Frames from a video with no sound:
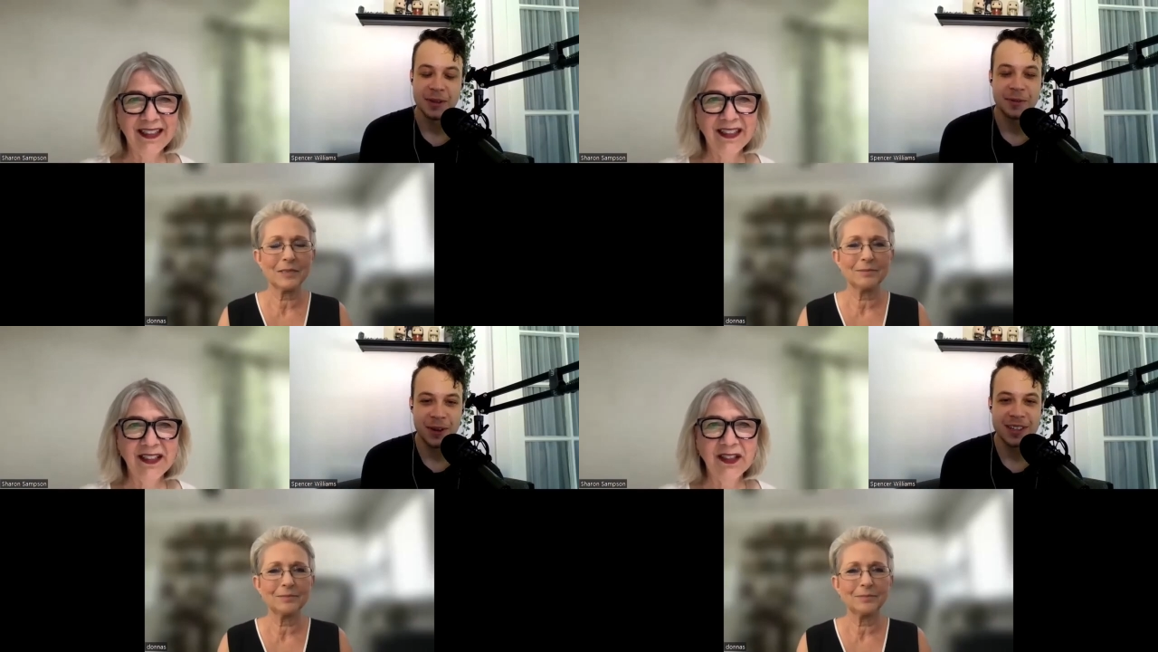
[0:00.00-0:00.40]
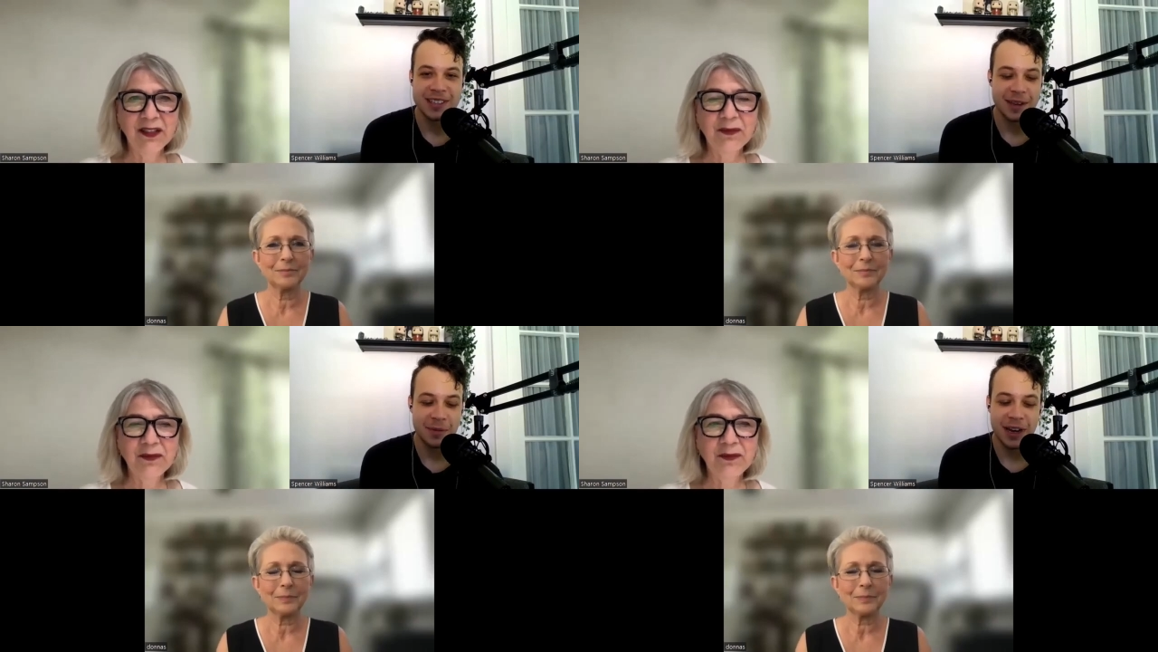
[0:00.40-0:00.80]
Speaker 1: But
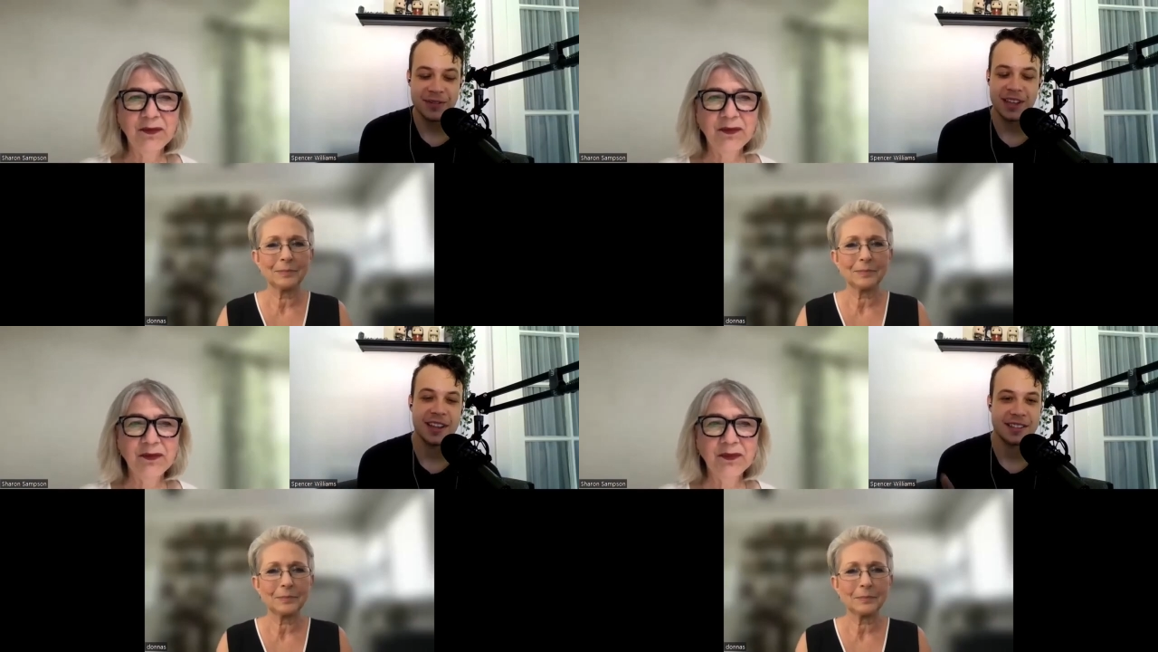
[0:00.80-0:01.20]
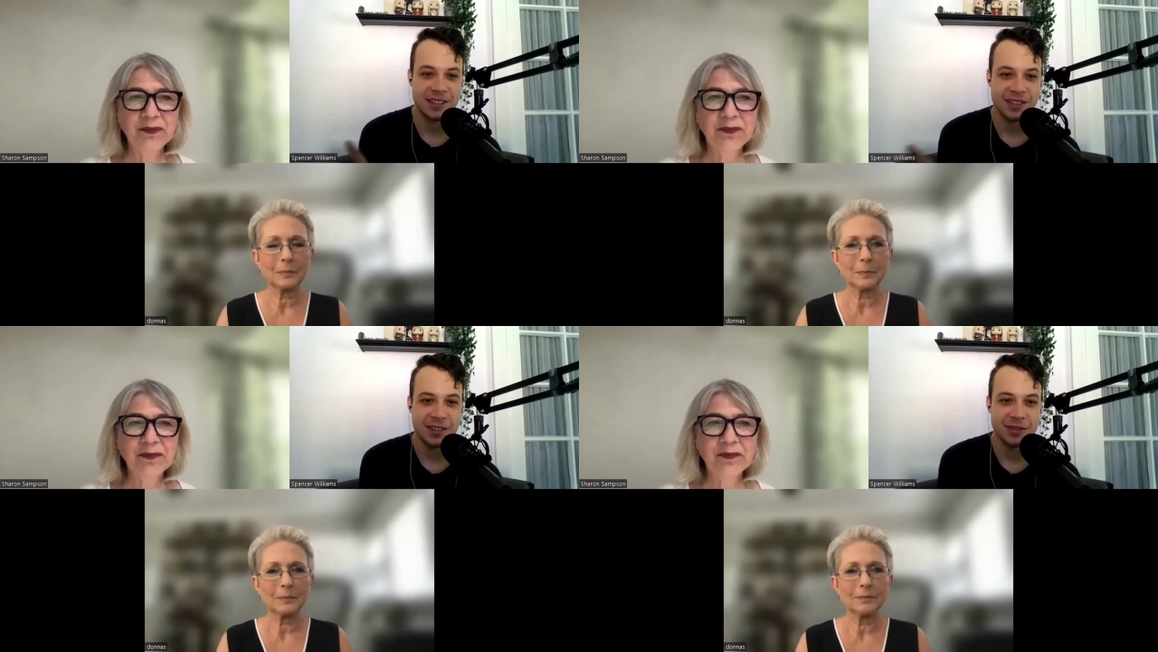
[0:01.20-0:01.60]
first, I probably have to
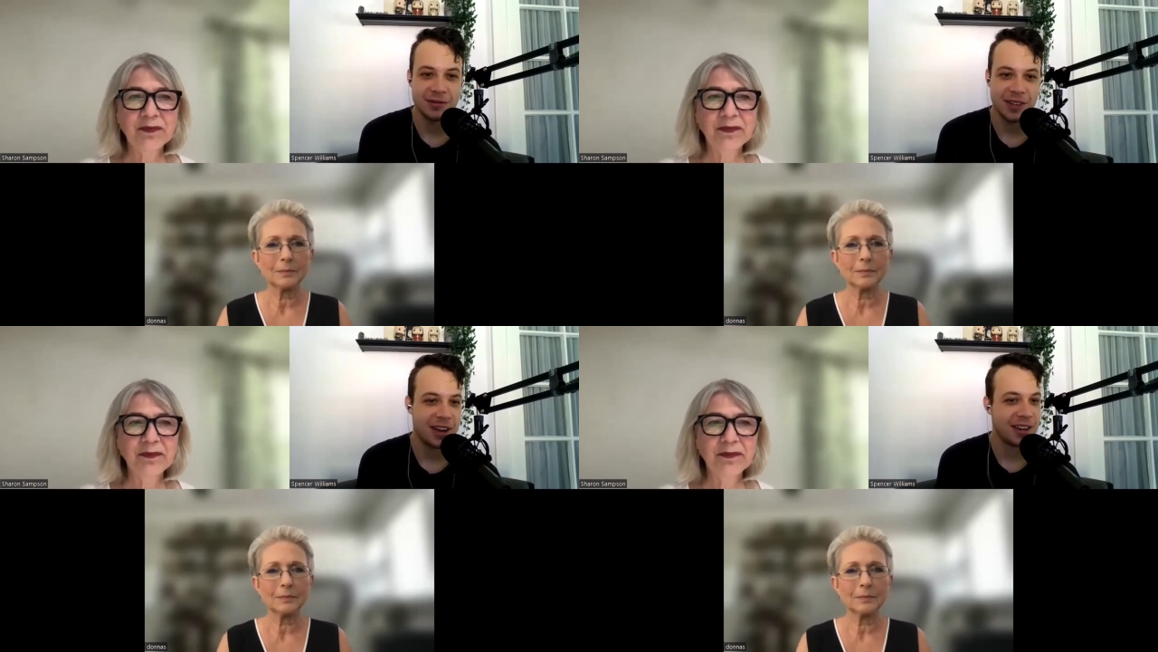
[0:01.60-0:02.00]
ask you too the